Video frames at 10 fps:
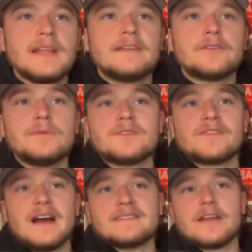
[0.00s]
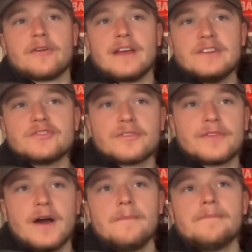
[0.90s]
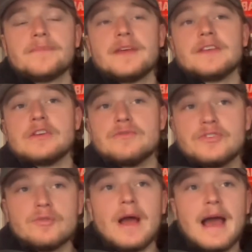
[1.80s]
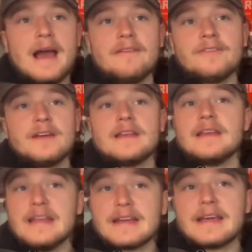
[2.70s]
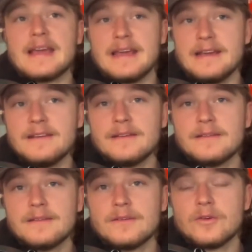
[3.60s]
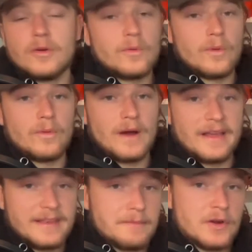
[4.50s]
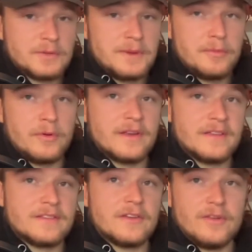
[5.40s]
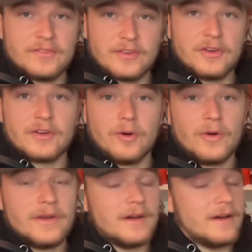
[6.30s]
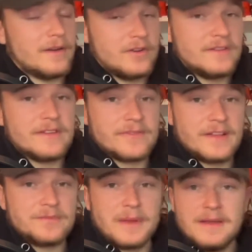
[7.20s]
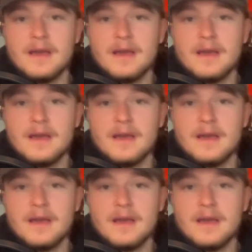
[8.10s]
In terms of guys that are injured, though, you do have Nick Hague, who I think most people would consider as a good good defenseman.